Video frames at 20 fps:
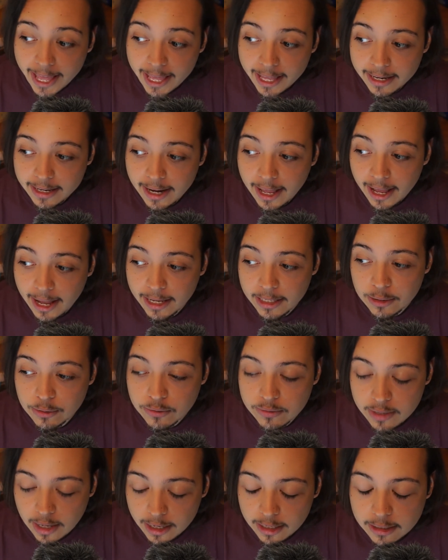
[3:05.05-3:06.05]
and I
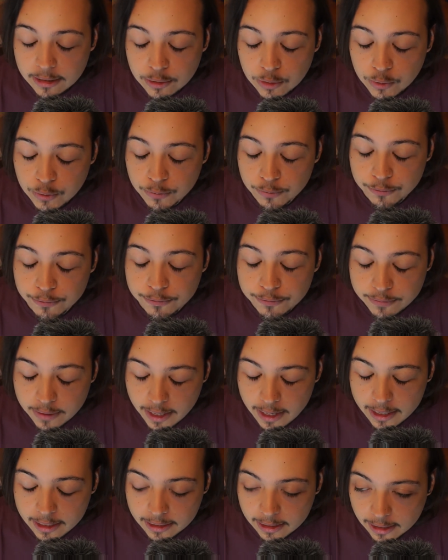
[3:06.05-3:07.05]
decided to
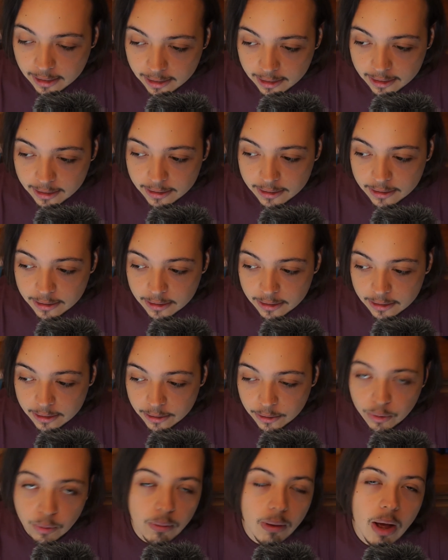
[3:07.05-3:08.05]
finally
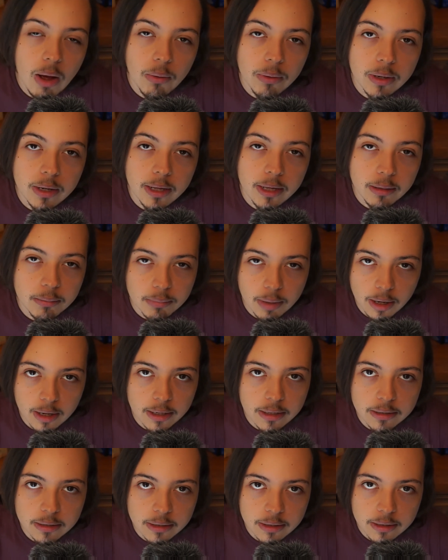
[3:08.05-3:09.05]
go out and buy
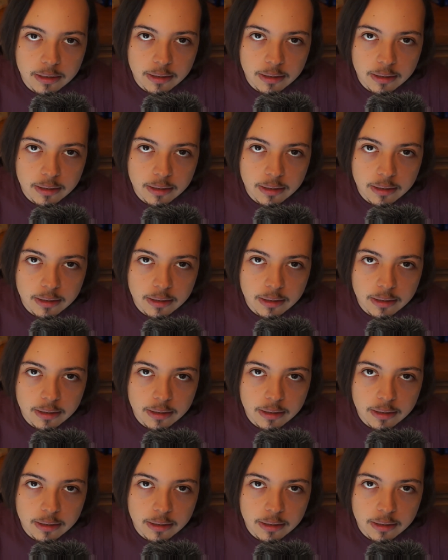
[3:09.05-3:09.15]
it.